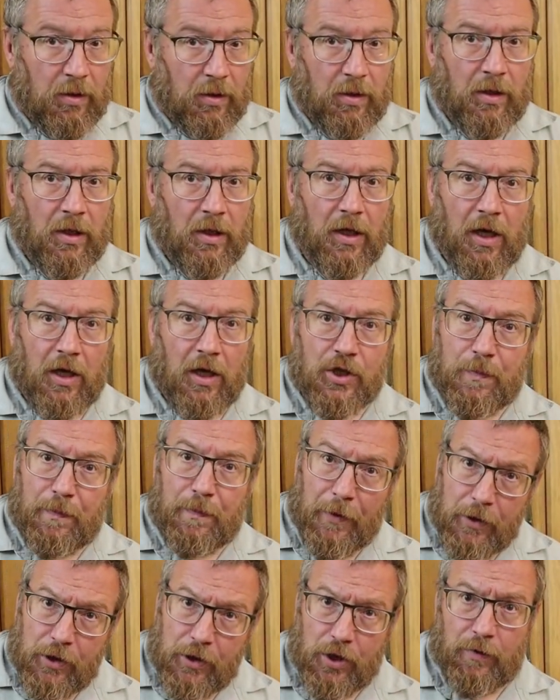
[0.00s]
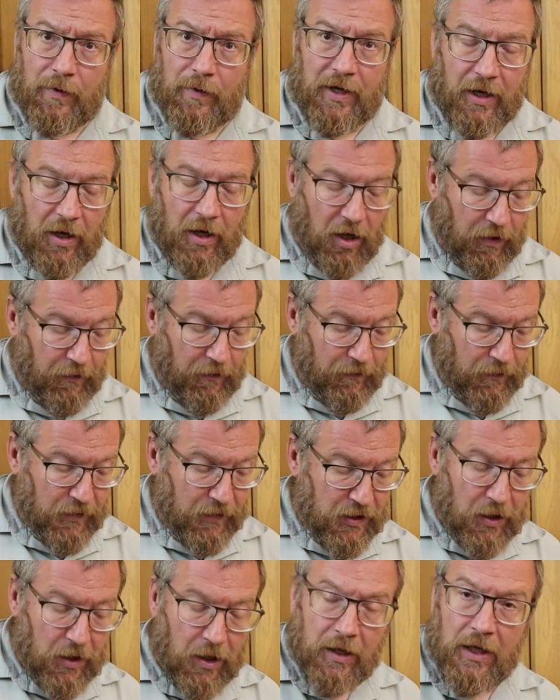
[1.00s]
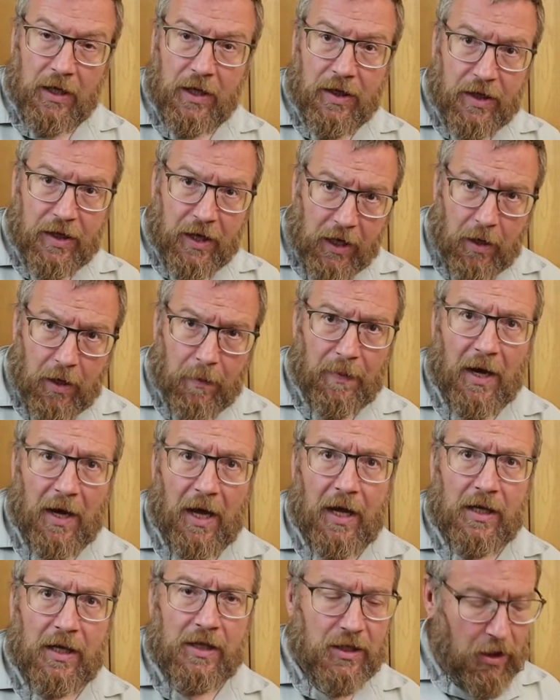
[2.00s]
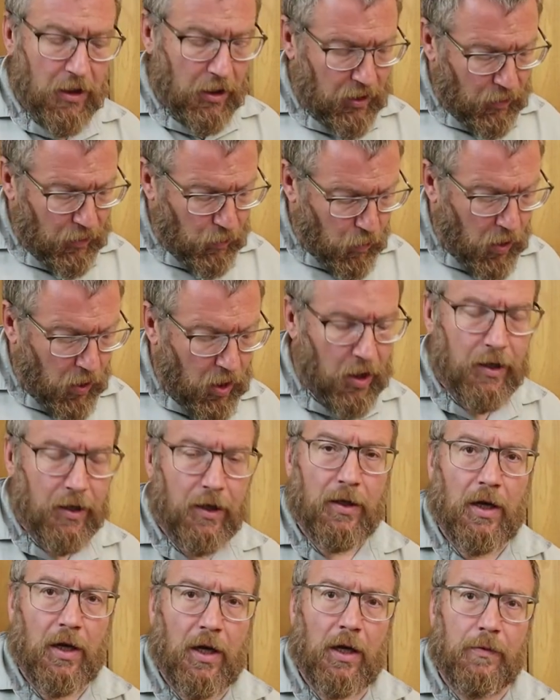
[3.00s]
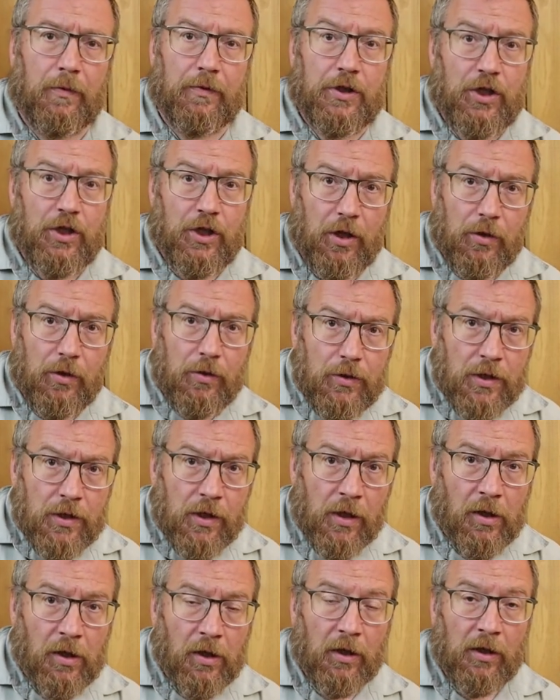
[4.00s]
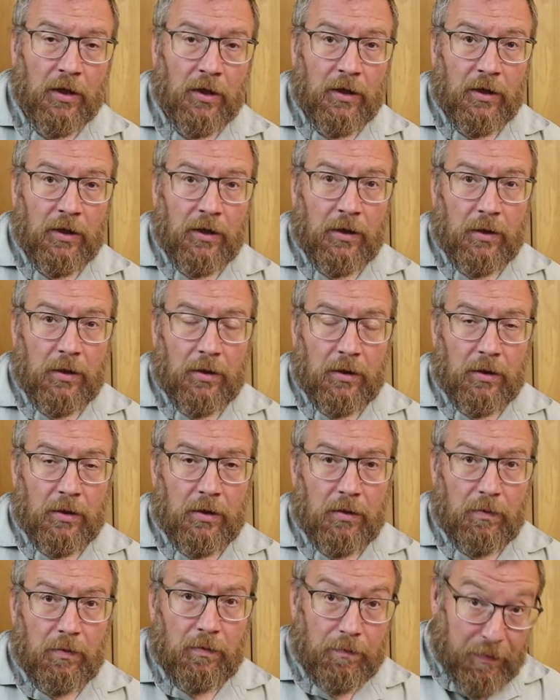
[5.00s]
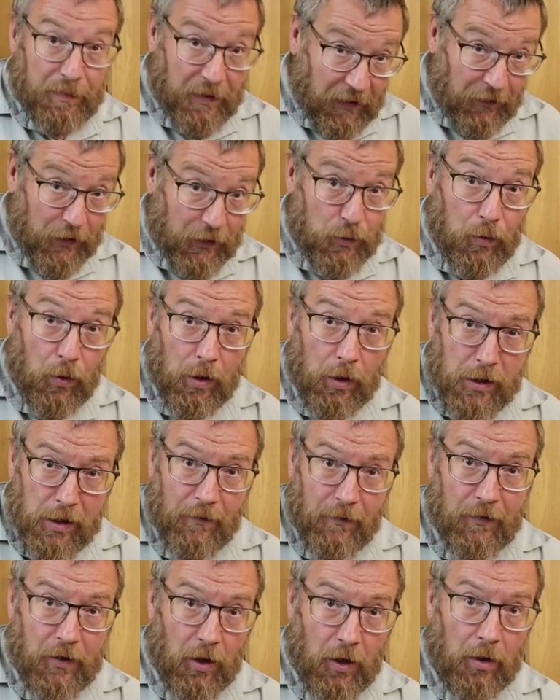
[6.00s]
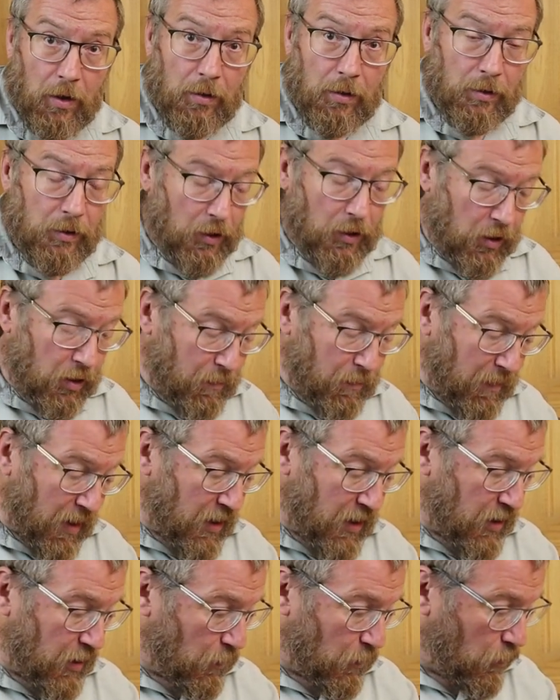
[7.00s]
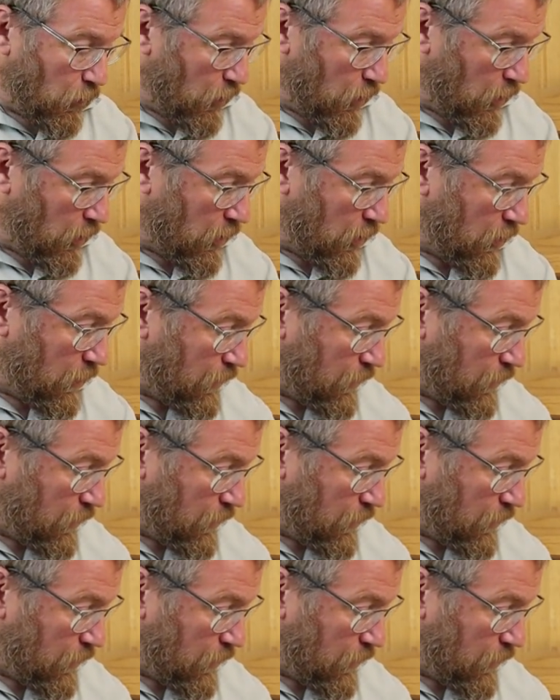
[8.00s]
a large butchery knife, slightly thicker blade, slightly wider than I would choose. But if it's what you've got, you can make it work.